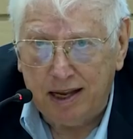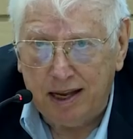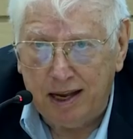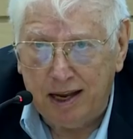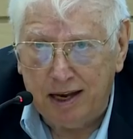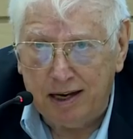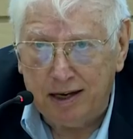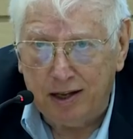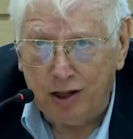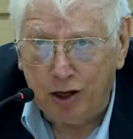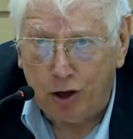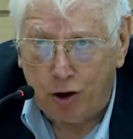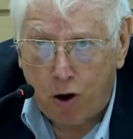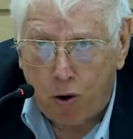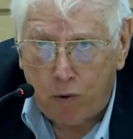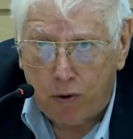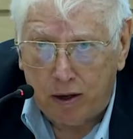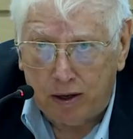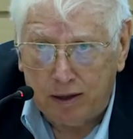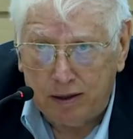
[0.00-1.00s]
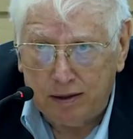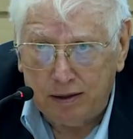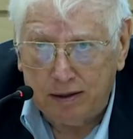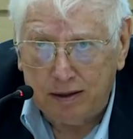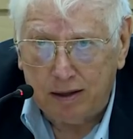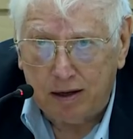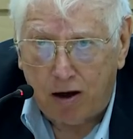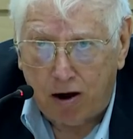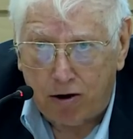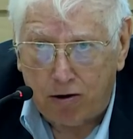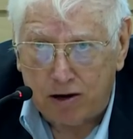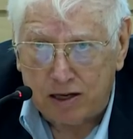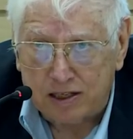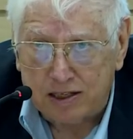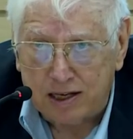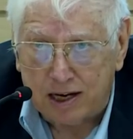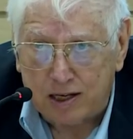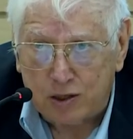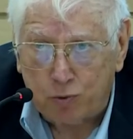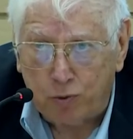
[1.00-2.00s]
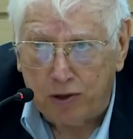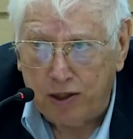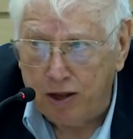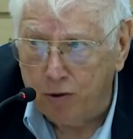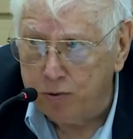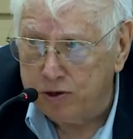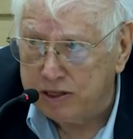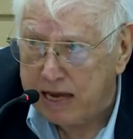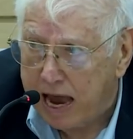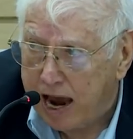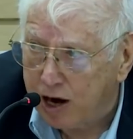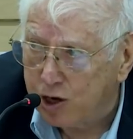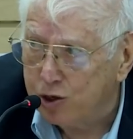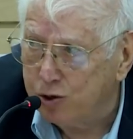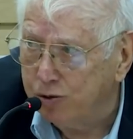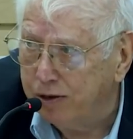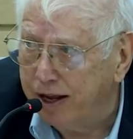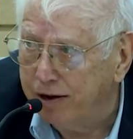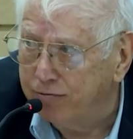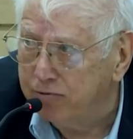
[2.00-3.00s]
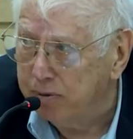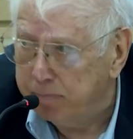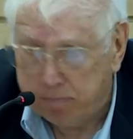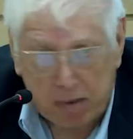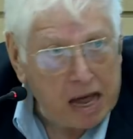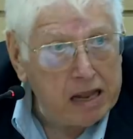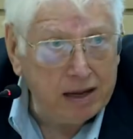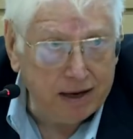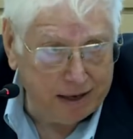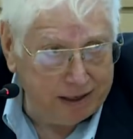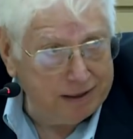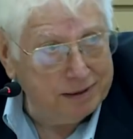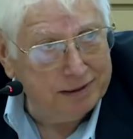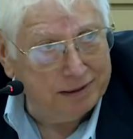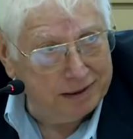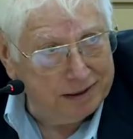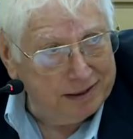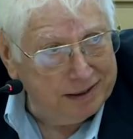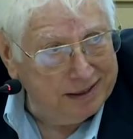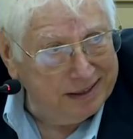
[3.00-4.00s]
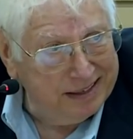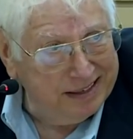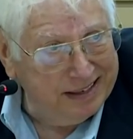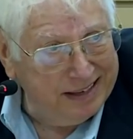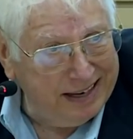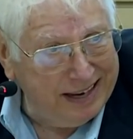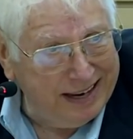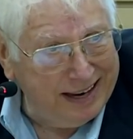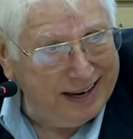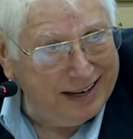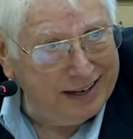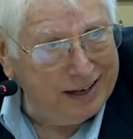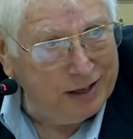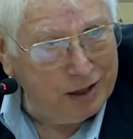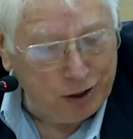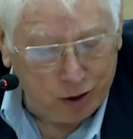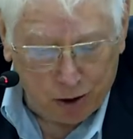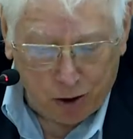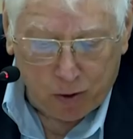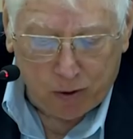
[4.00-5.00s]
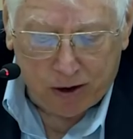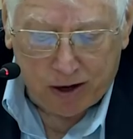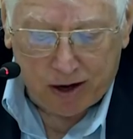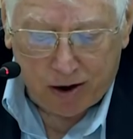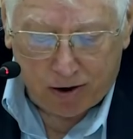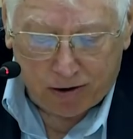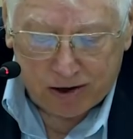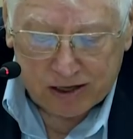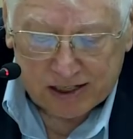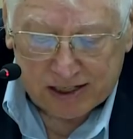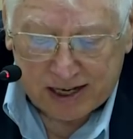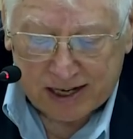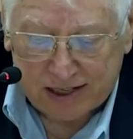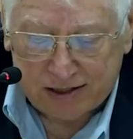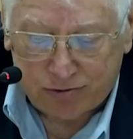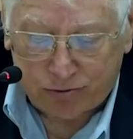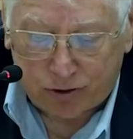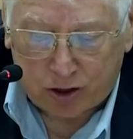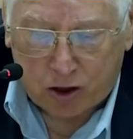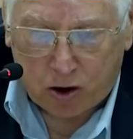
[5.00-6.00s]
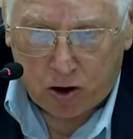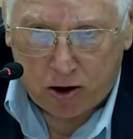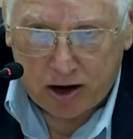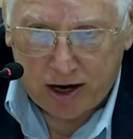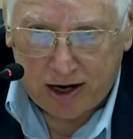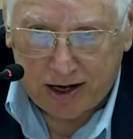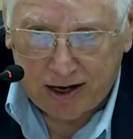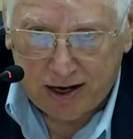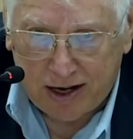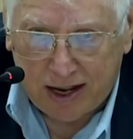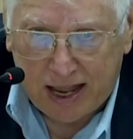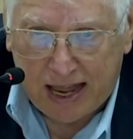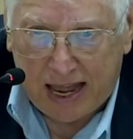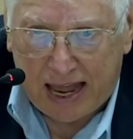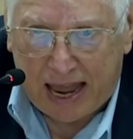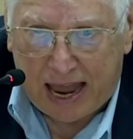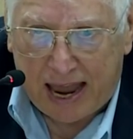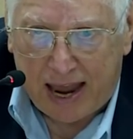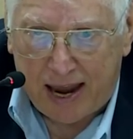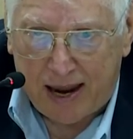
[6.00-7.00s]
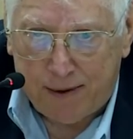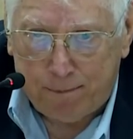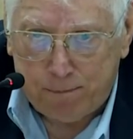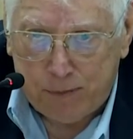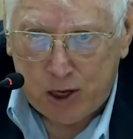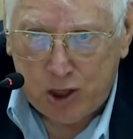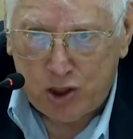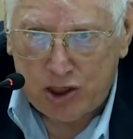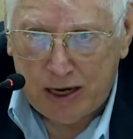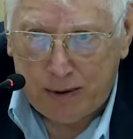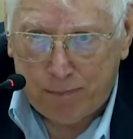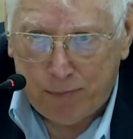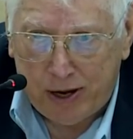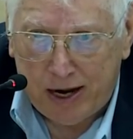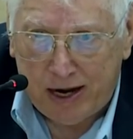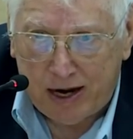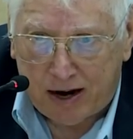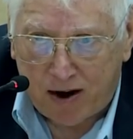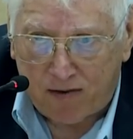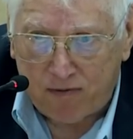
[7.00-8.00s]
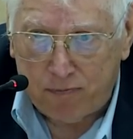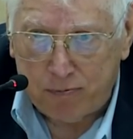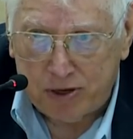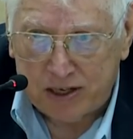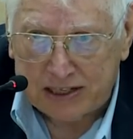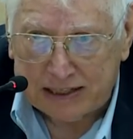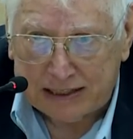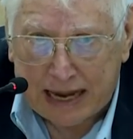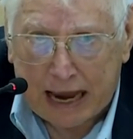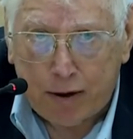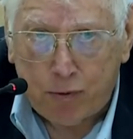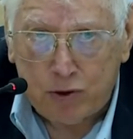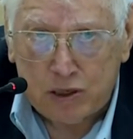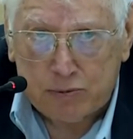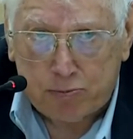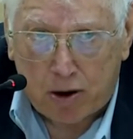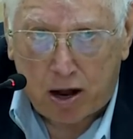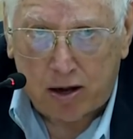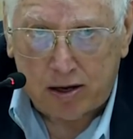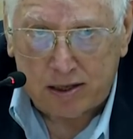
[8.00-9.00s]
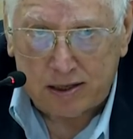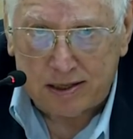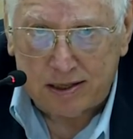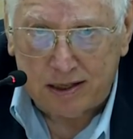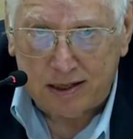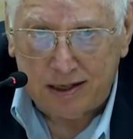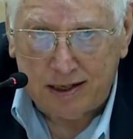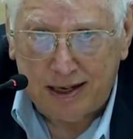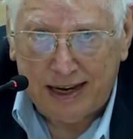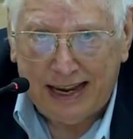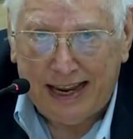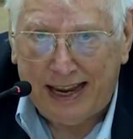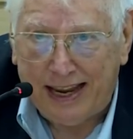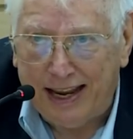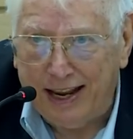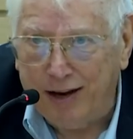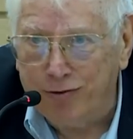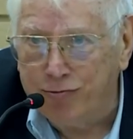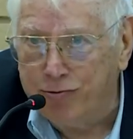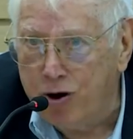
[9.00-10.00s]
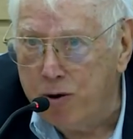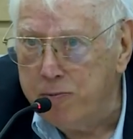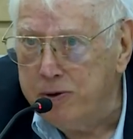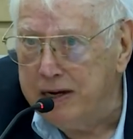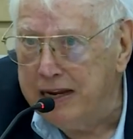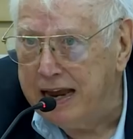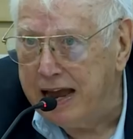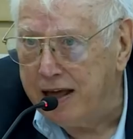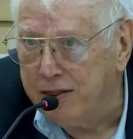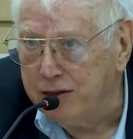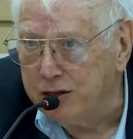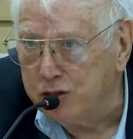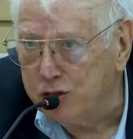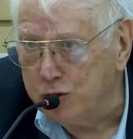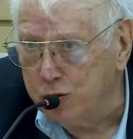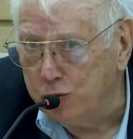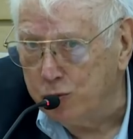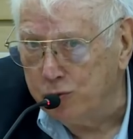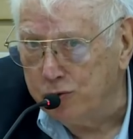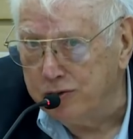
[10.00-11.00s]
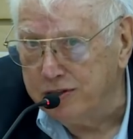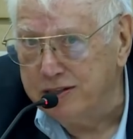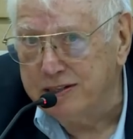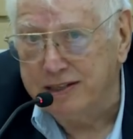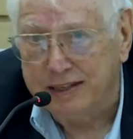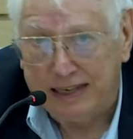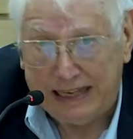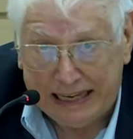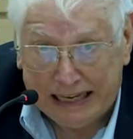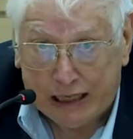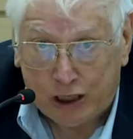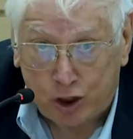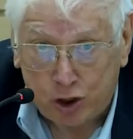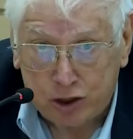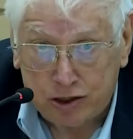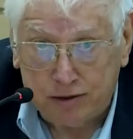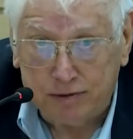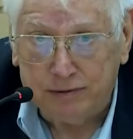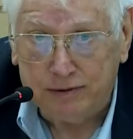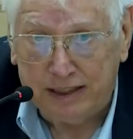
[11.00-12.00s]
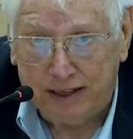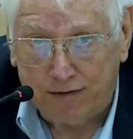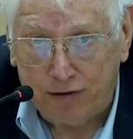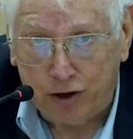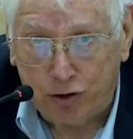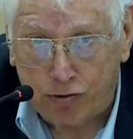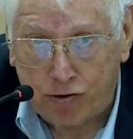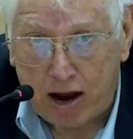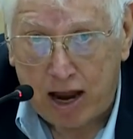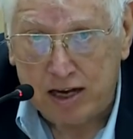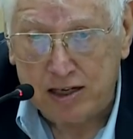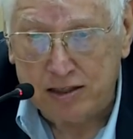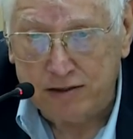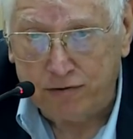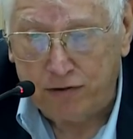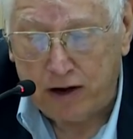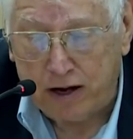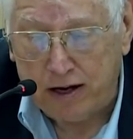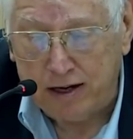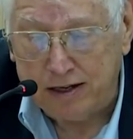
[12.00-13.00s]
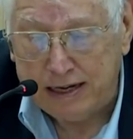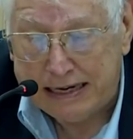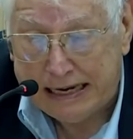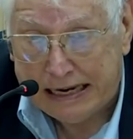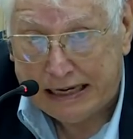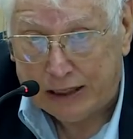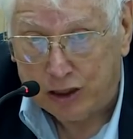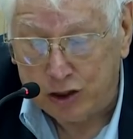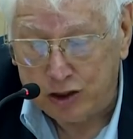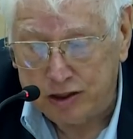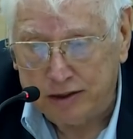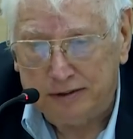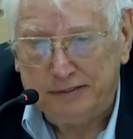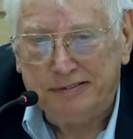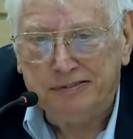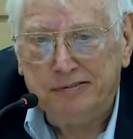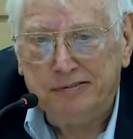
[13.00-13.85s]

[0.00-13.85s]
in the Goa RSS, when there was actually a rebellion in the Goa RSS regarding a BJP government's language policy in Roman Catholic schools, English, giving grants of aid in English,